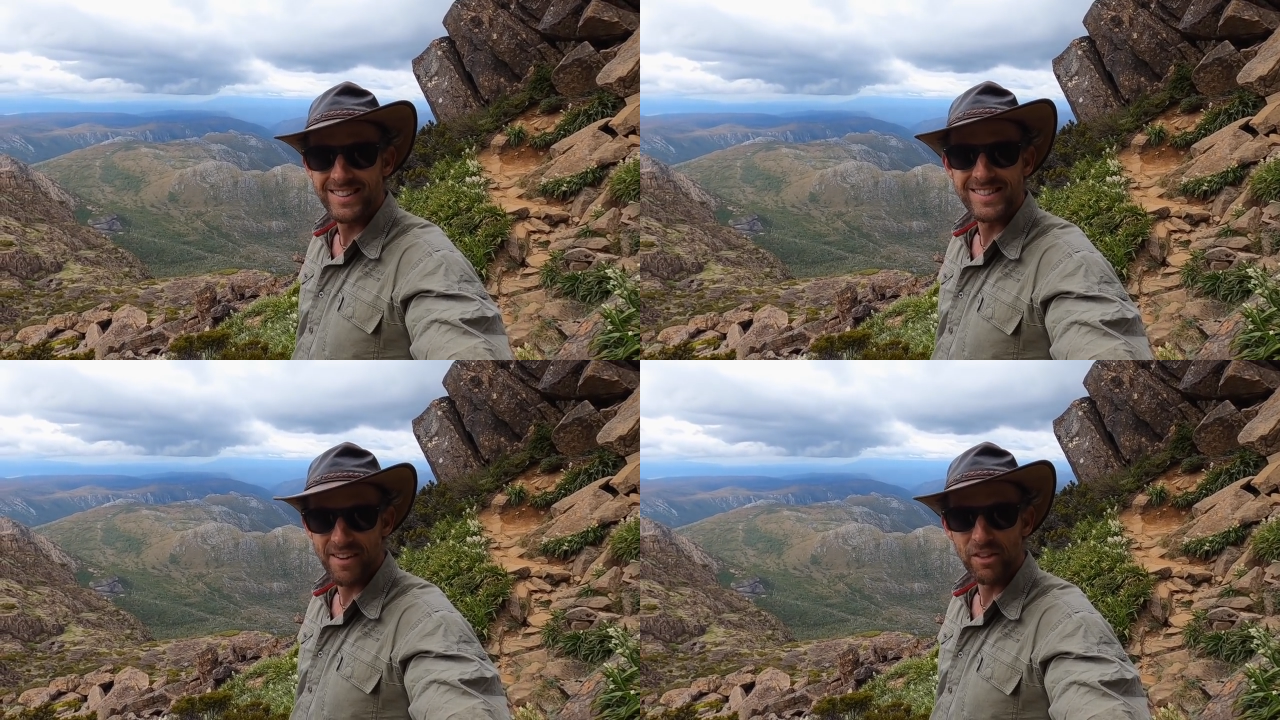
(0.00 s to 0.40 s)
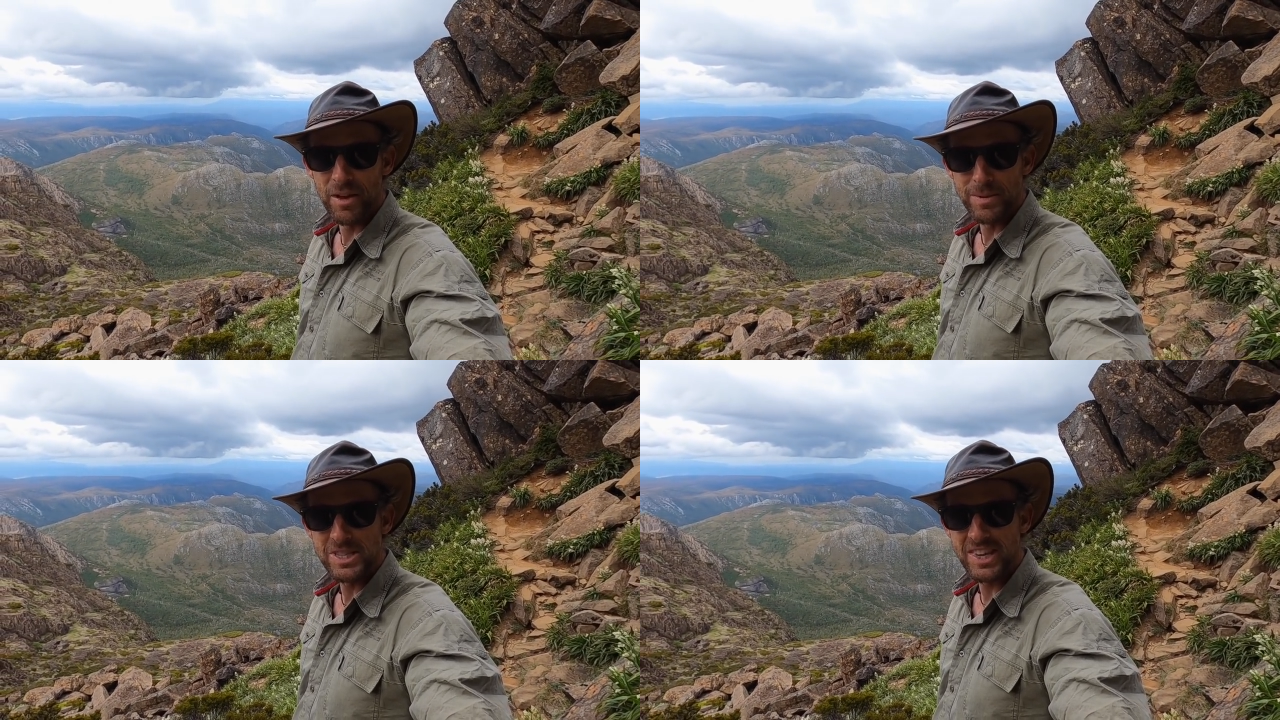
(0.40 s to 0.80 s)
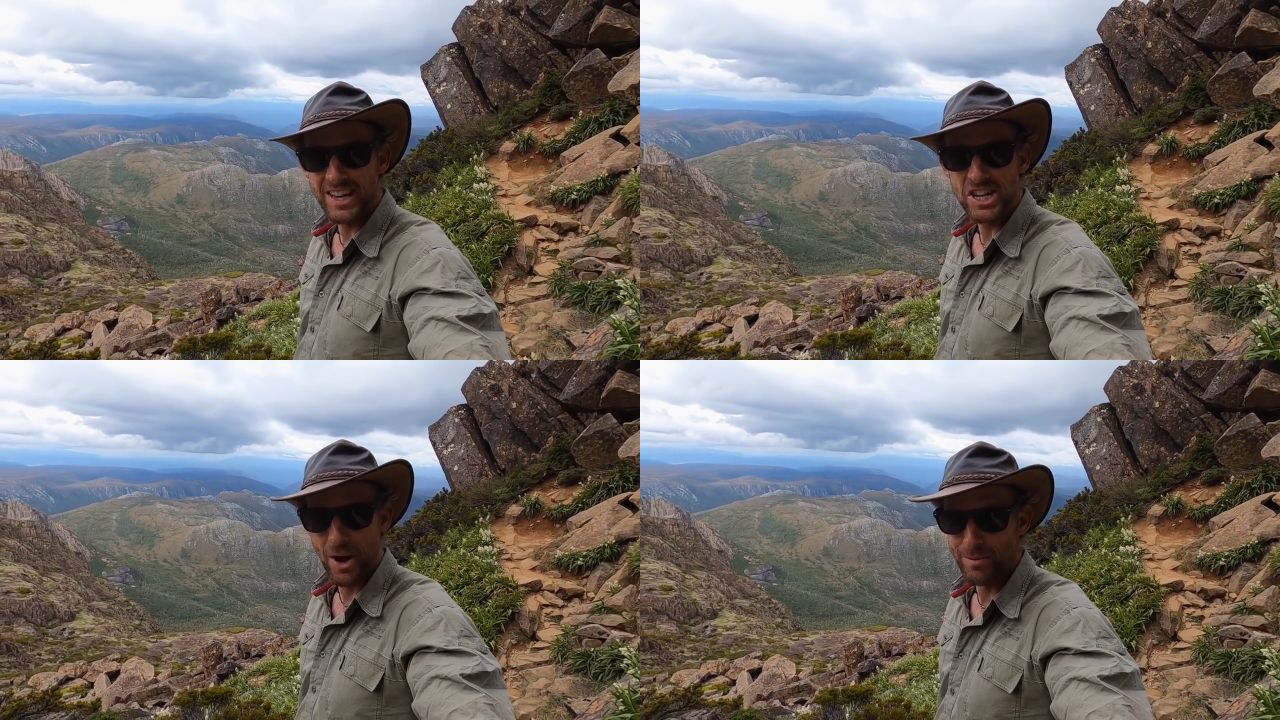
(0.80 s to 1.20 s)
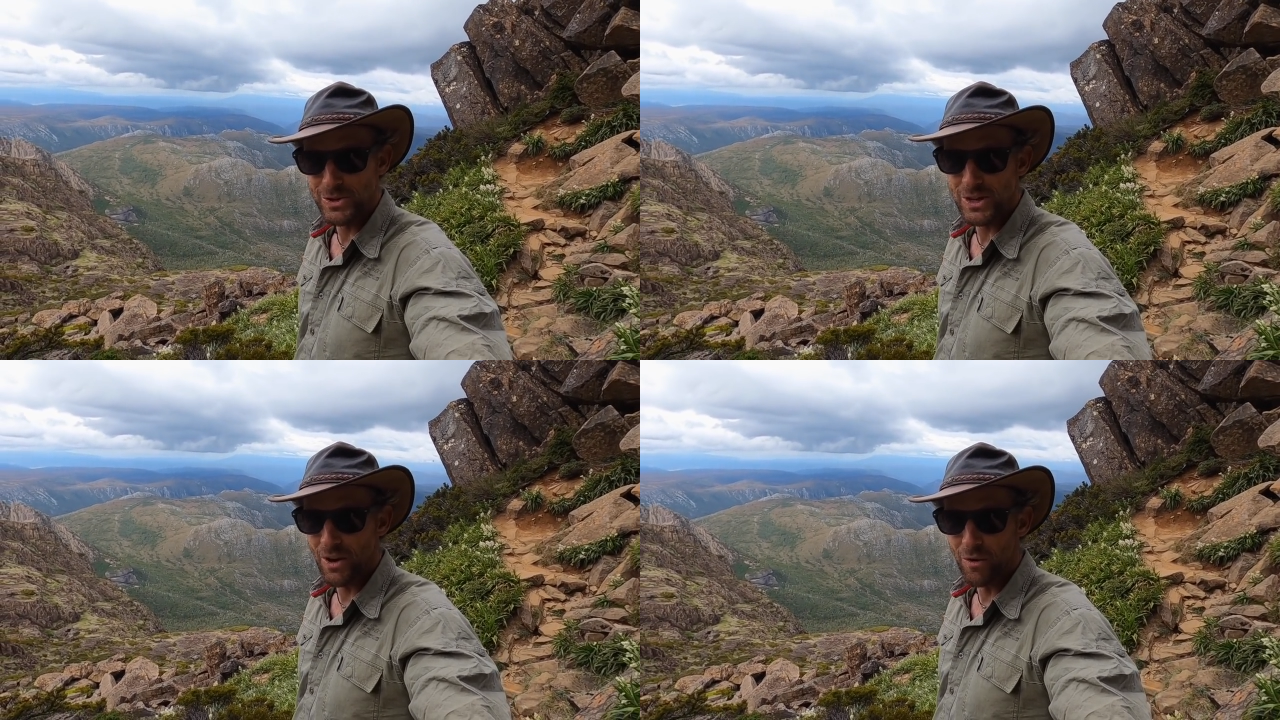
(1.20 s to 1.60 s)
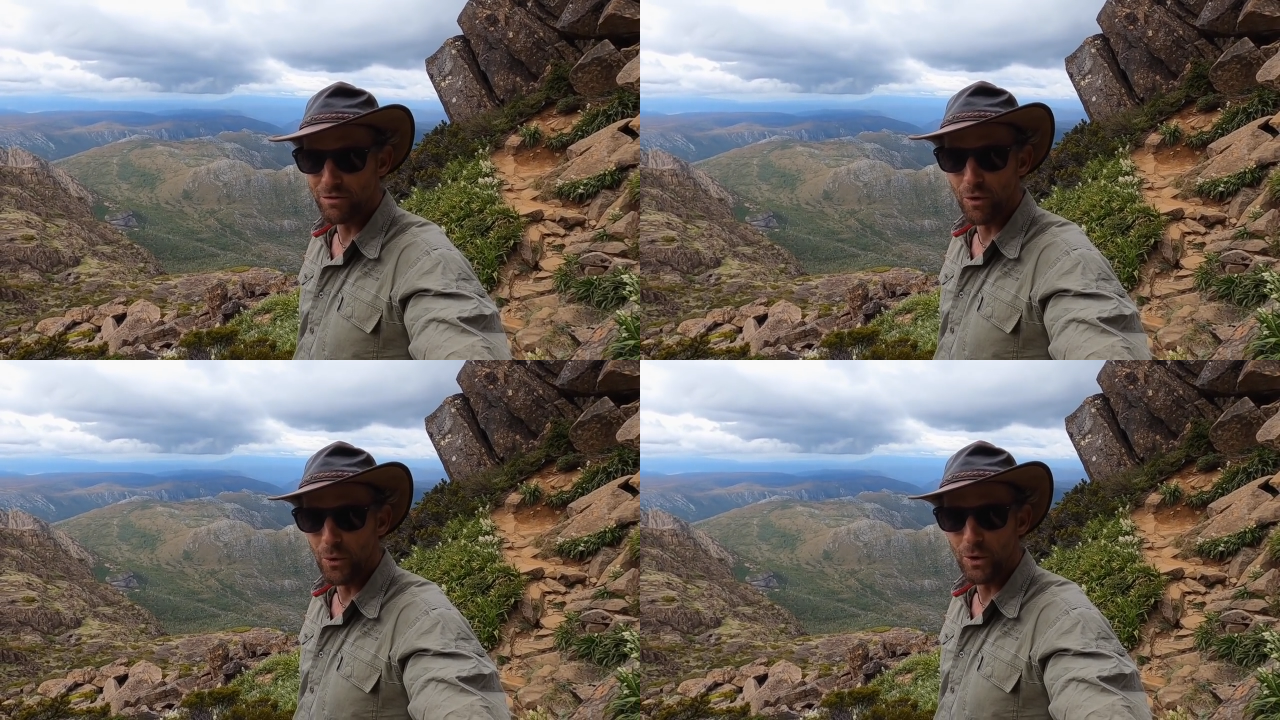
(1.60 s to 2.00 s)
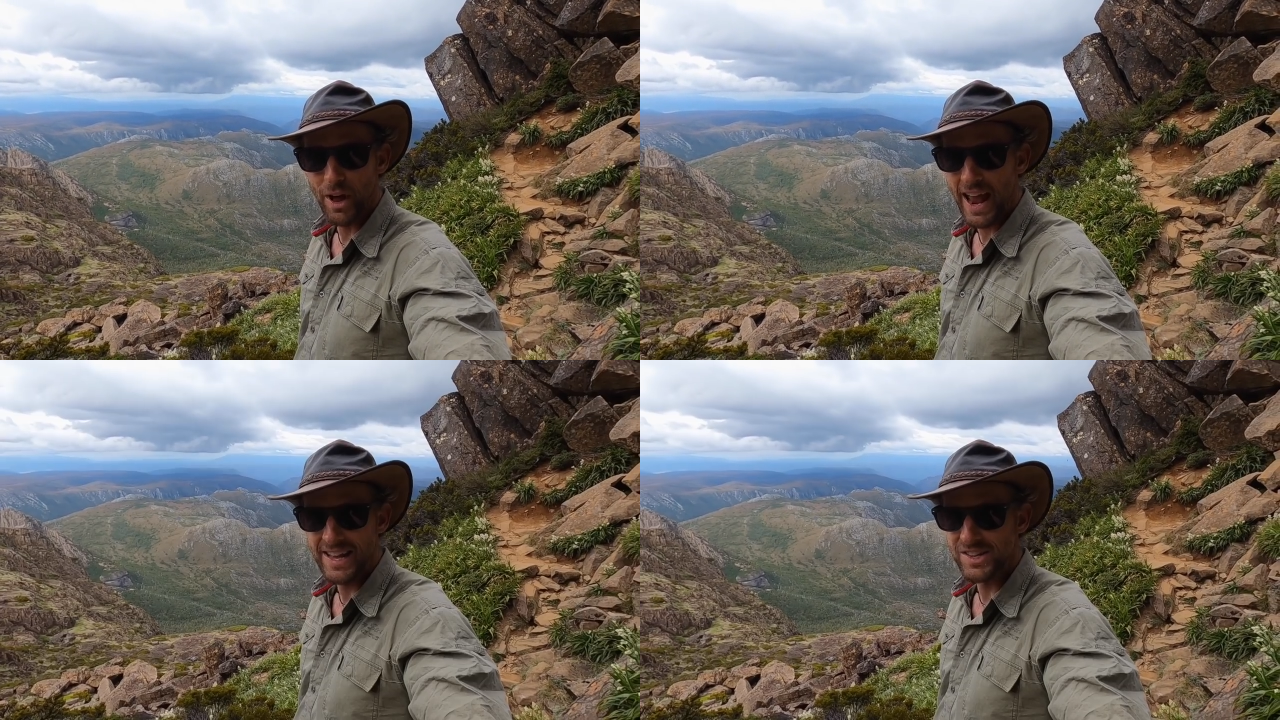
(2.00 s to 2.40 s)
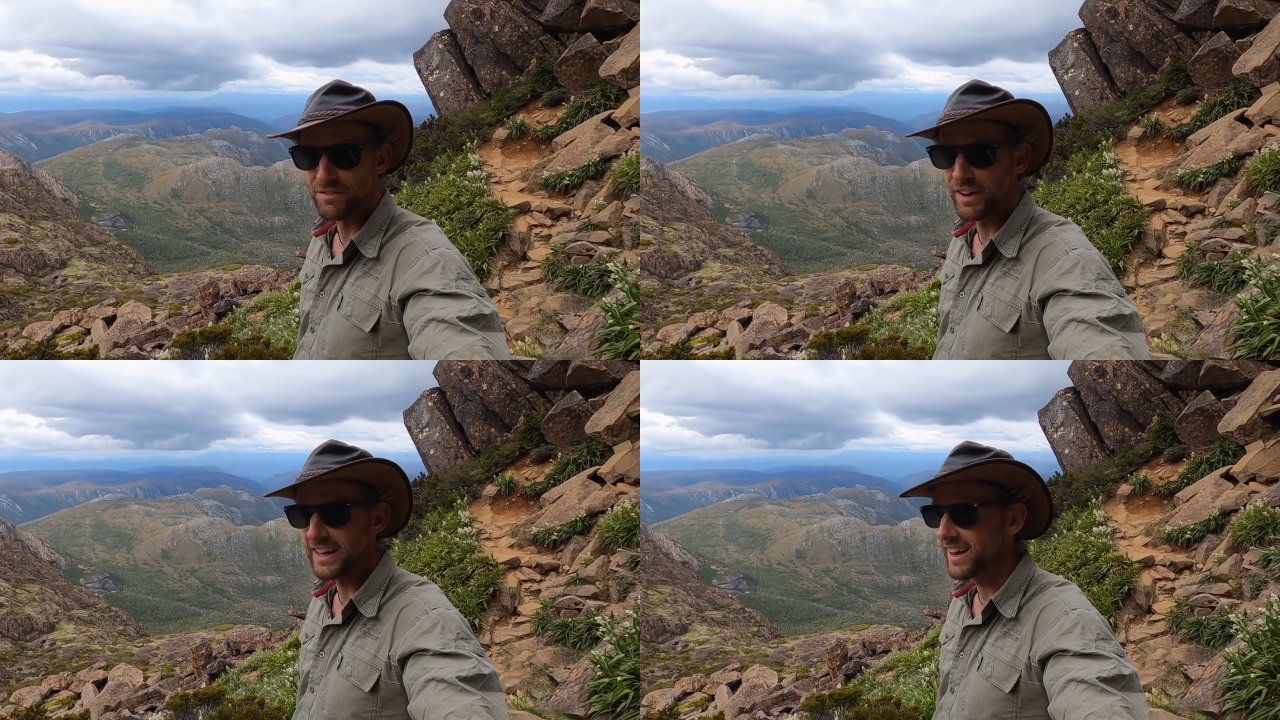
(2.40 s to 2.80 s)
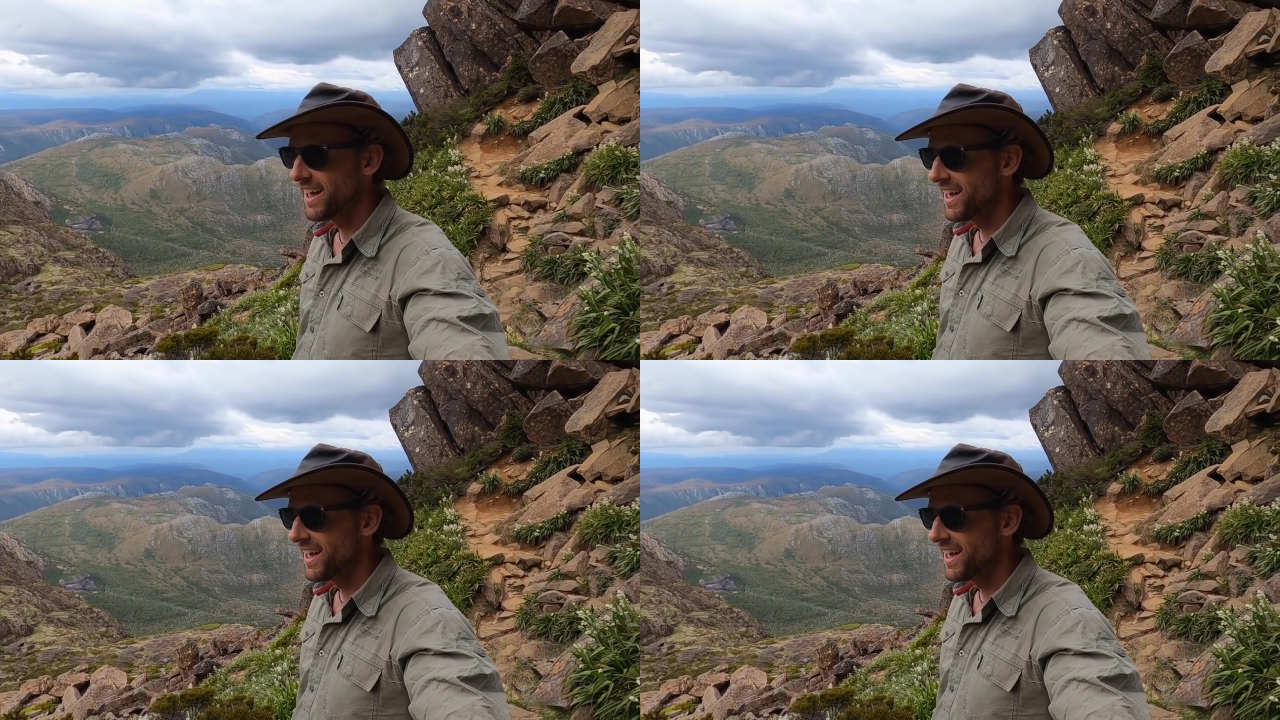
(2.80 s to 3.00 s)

this is definitely a bit sketchy. I'm using all four hands and feet,